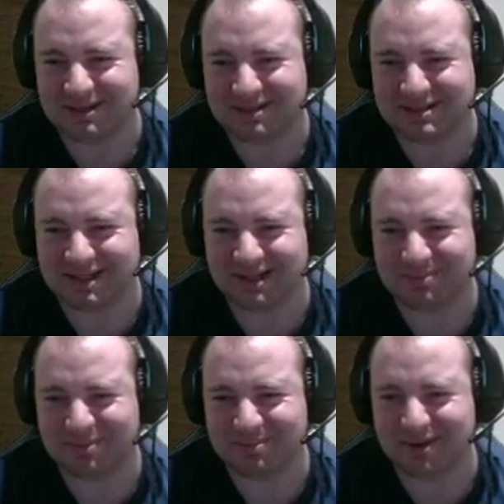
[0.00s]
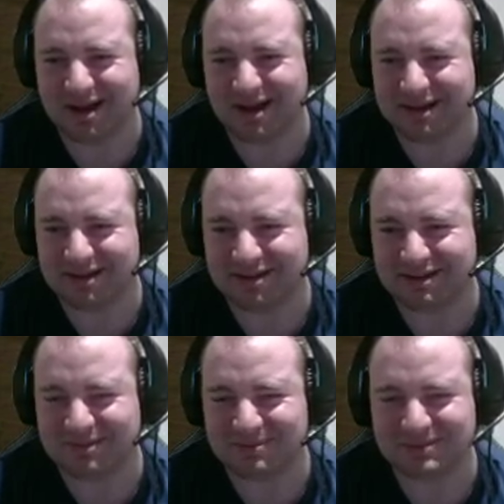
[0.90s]
skip, but I
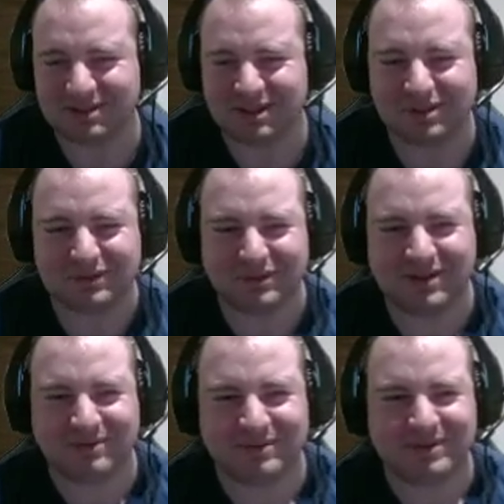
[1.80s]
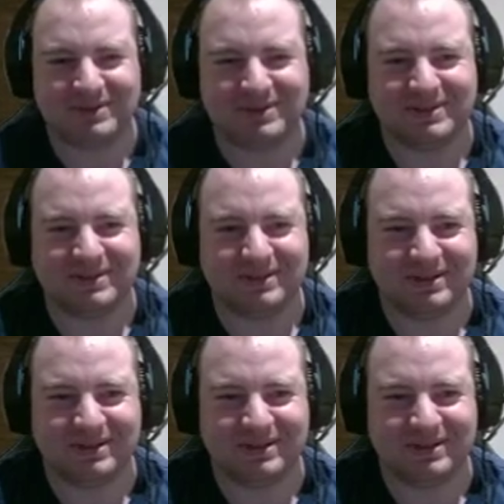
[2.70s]
didn't want to go for it because